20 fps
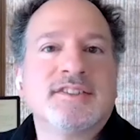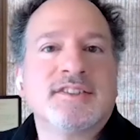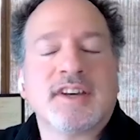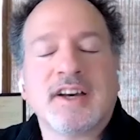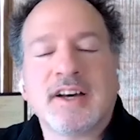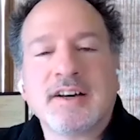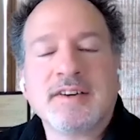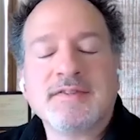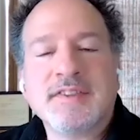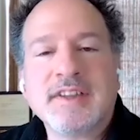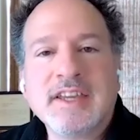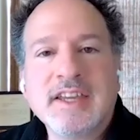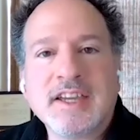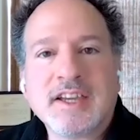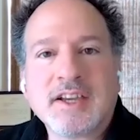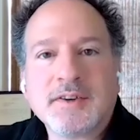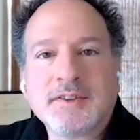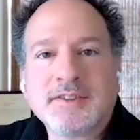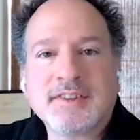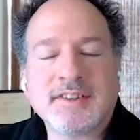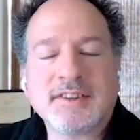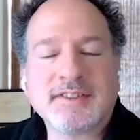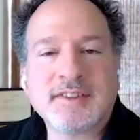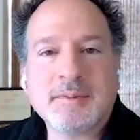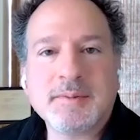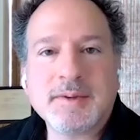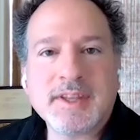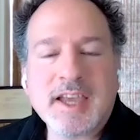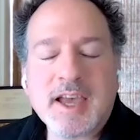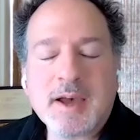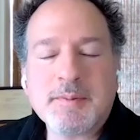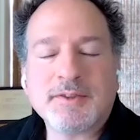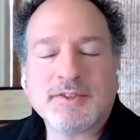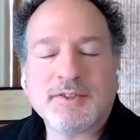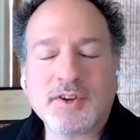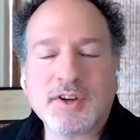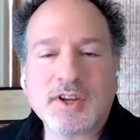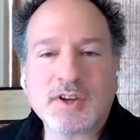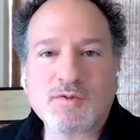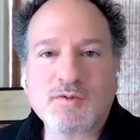of the ecosystem in the
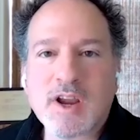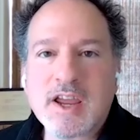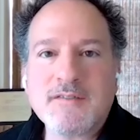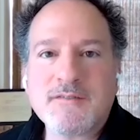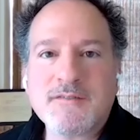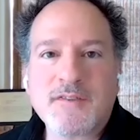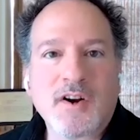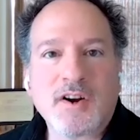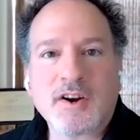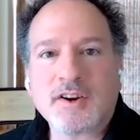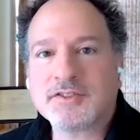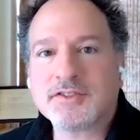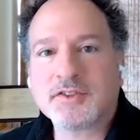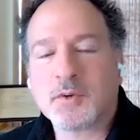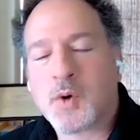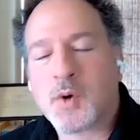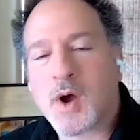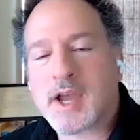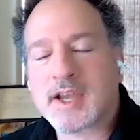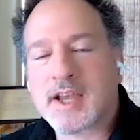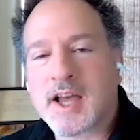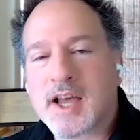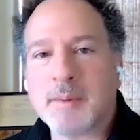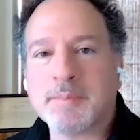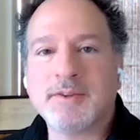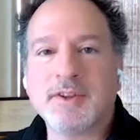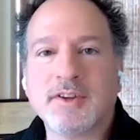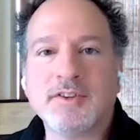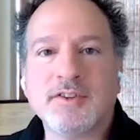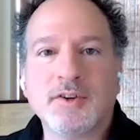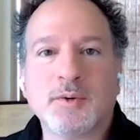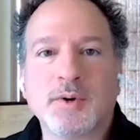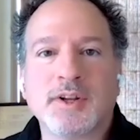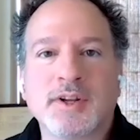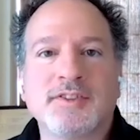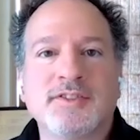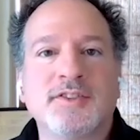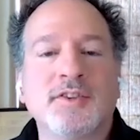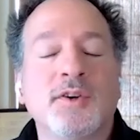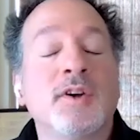Amazonian rainforest or why COP didn't do what
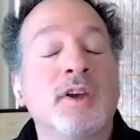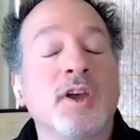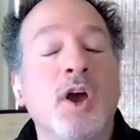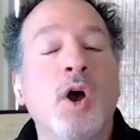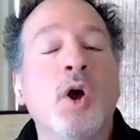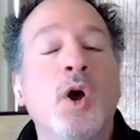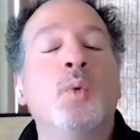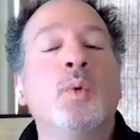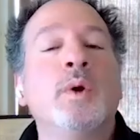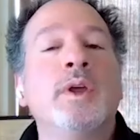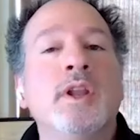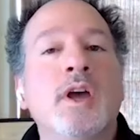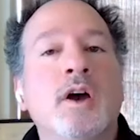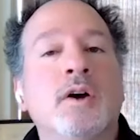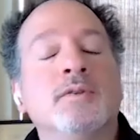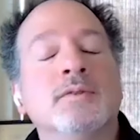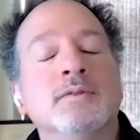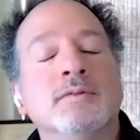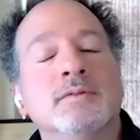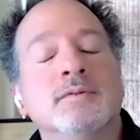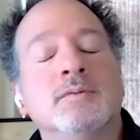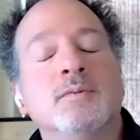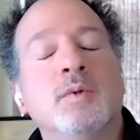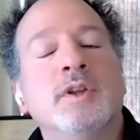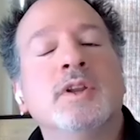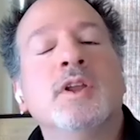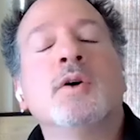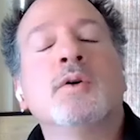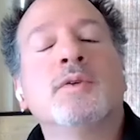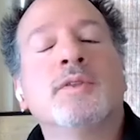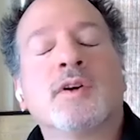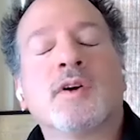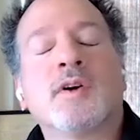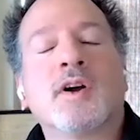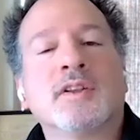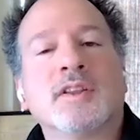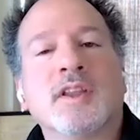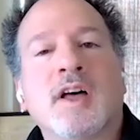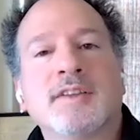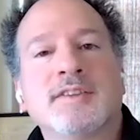it's doing. We know we know there
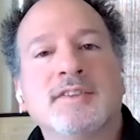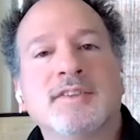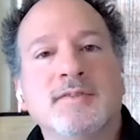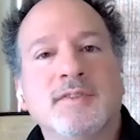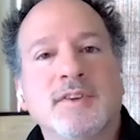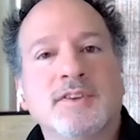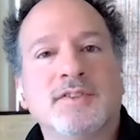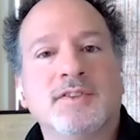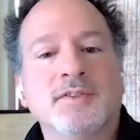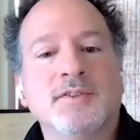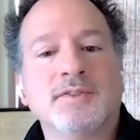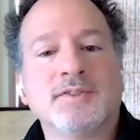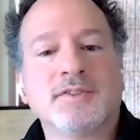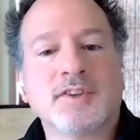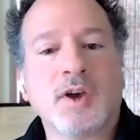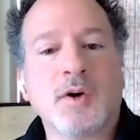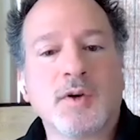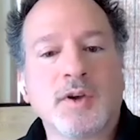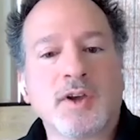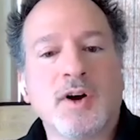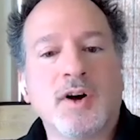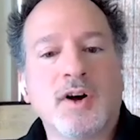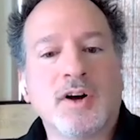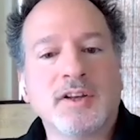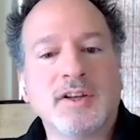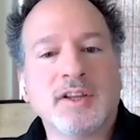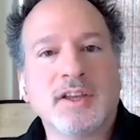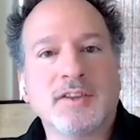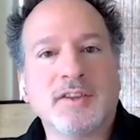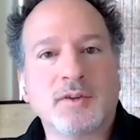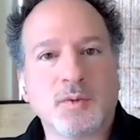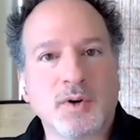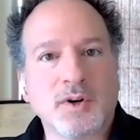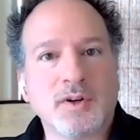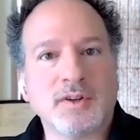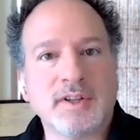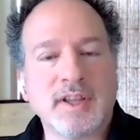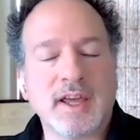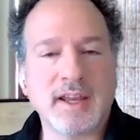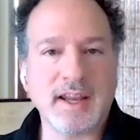are lots of issues going on in the
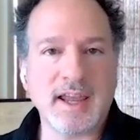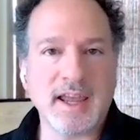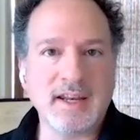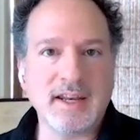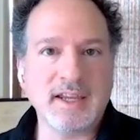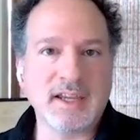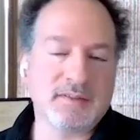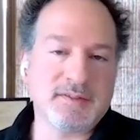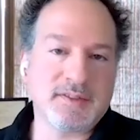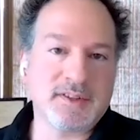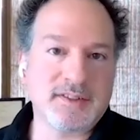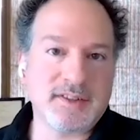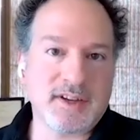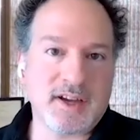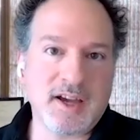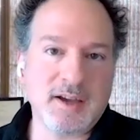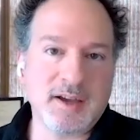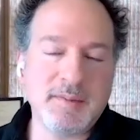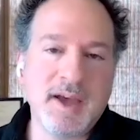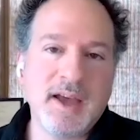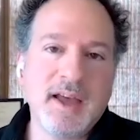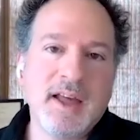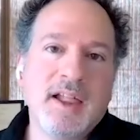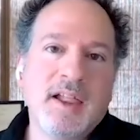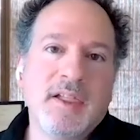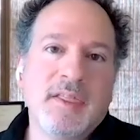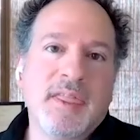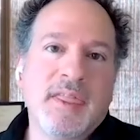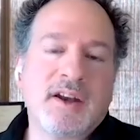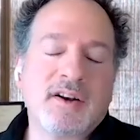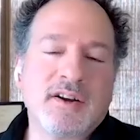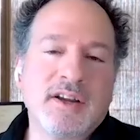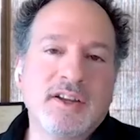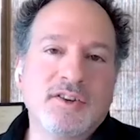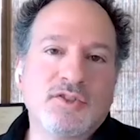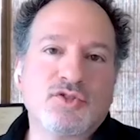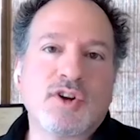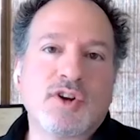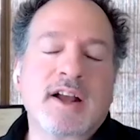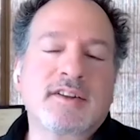world at any given time that are
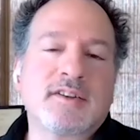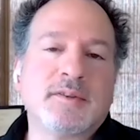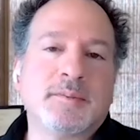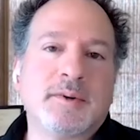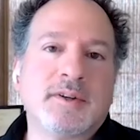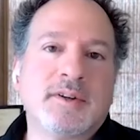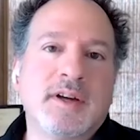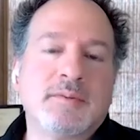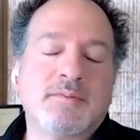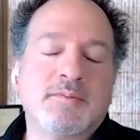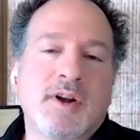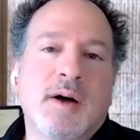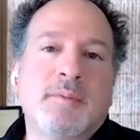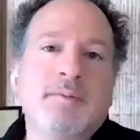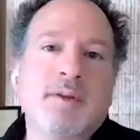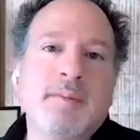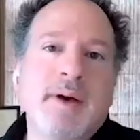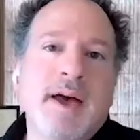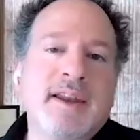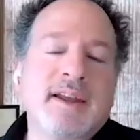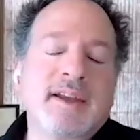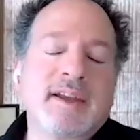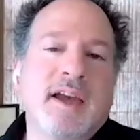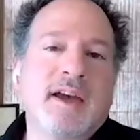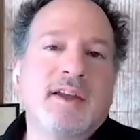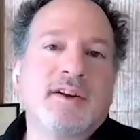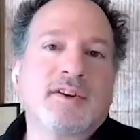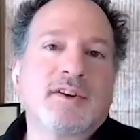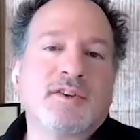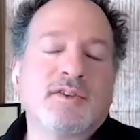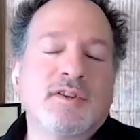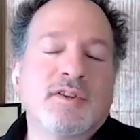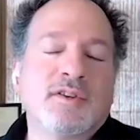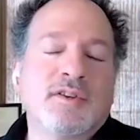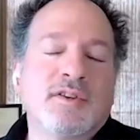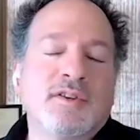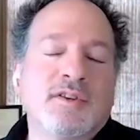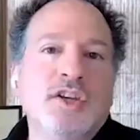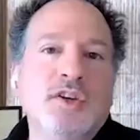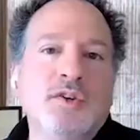intractable and problematic and are
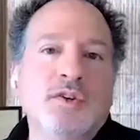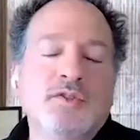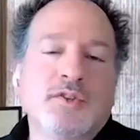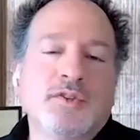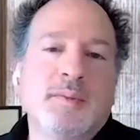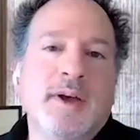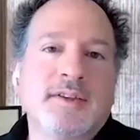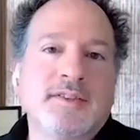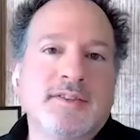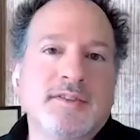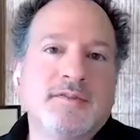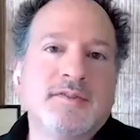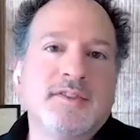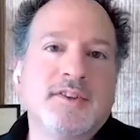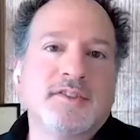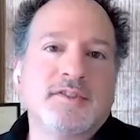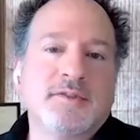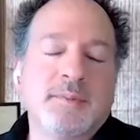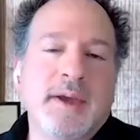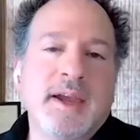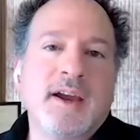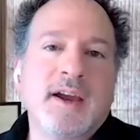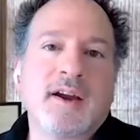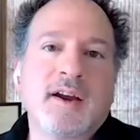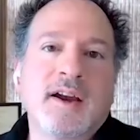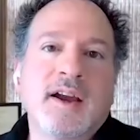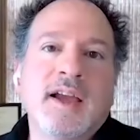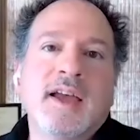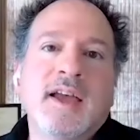creating huge amounts of despair